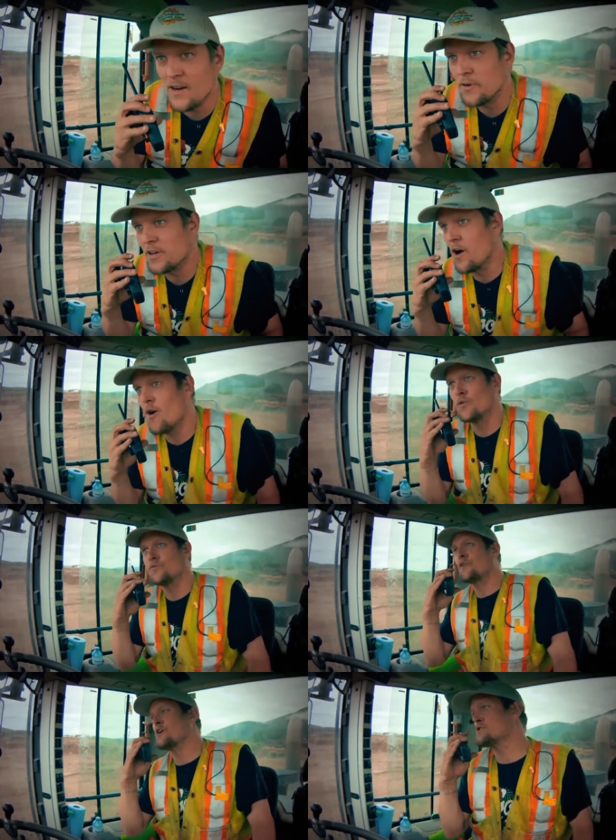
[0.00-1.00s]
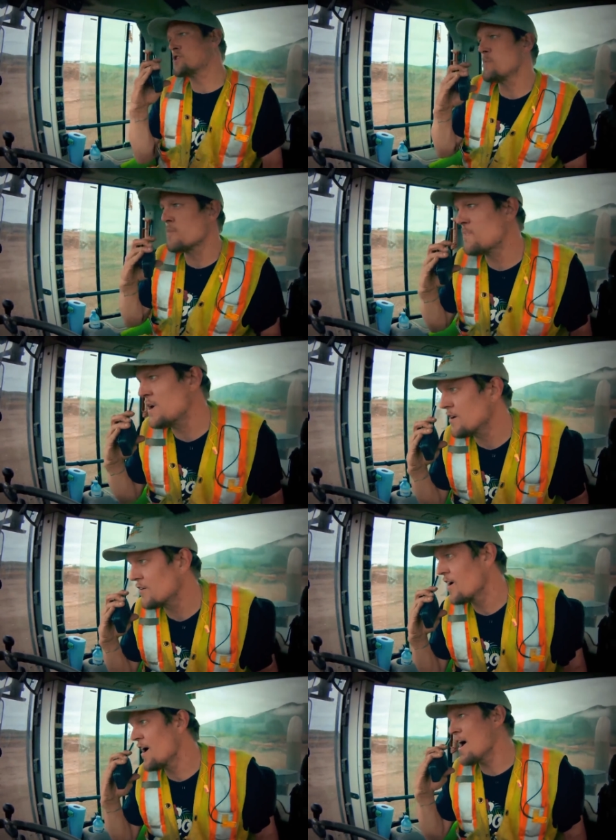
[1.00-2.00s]
Here we go. First scoop of
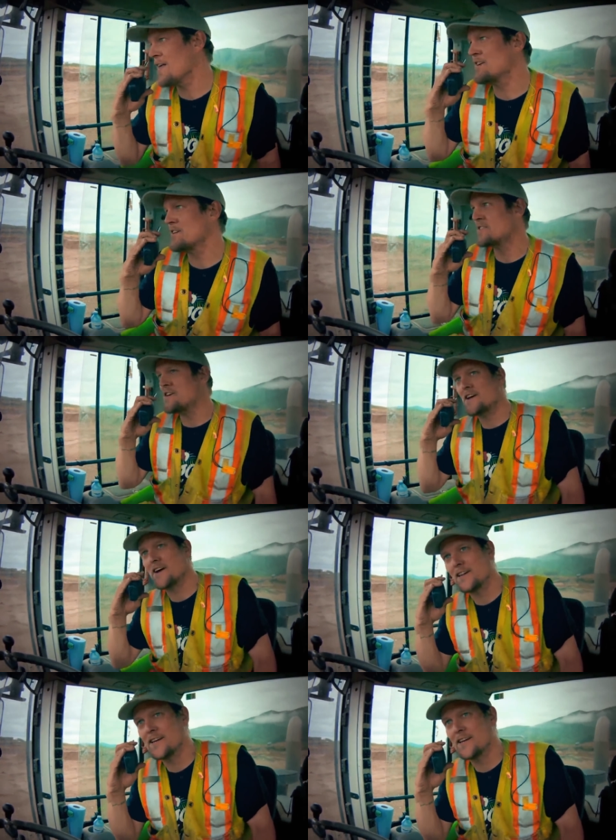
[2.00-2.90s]
Big Red this year.